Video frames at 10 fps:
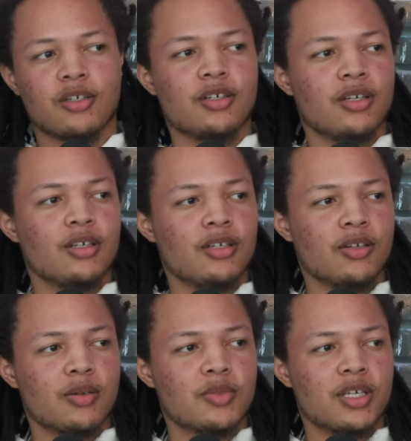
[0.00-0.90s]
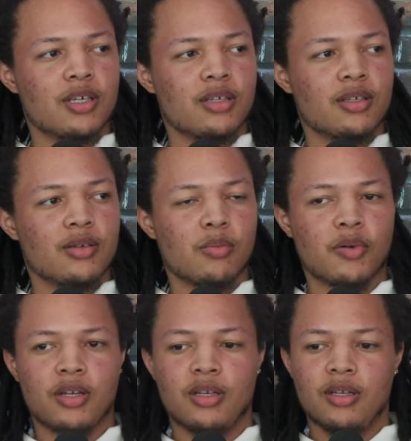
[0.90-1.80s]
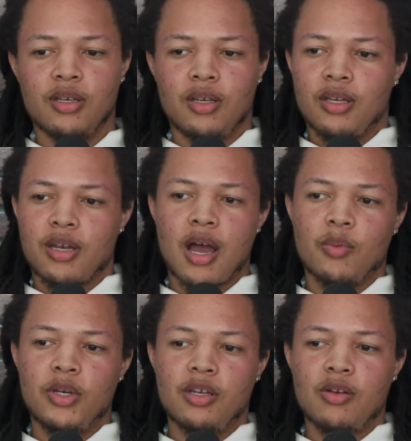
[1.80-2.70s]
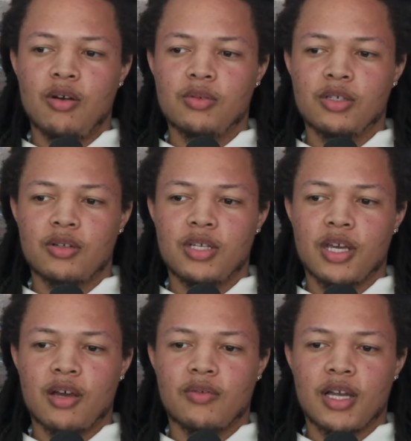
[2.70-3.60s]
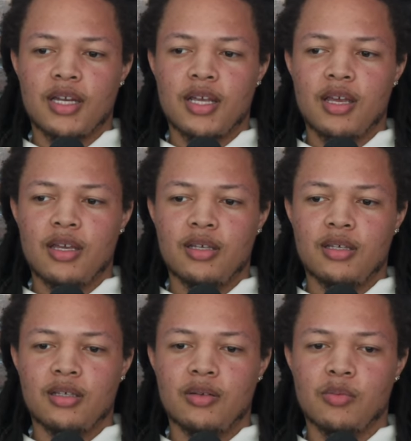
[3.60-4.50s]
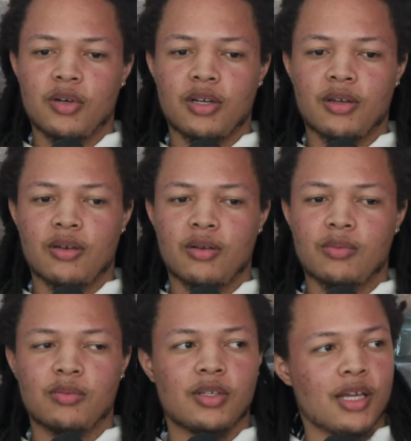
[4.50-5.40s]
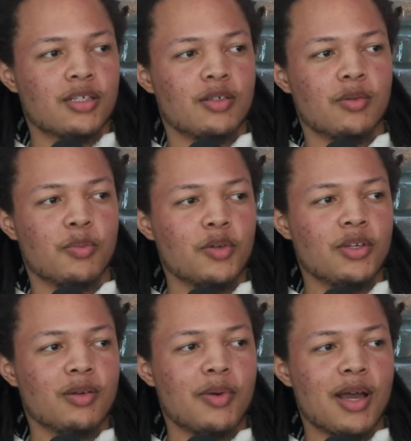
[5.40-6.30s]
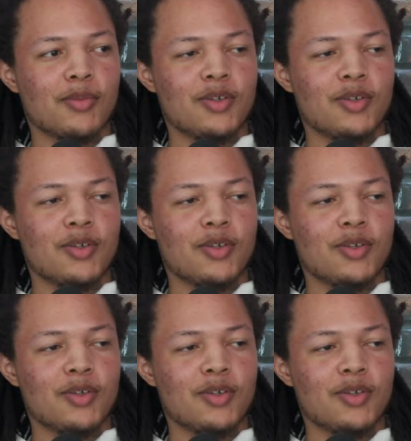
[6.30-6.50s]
good. You know what I'm saying? But nah, we didn't know it was gonna take off like that. But um, that's the beauty about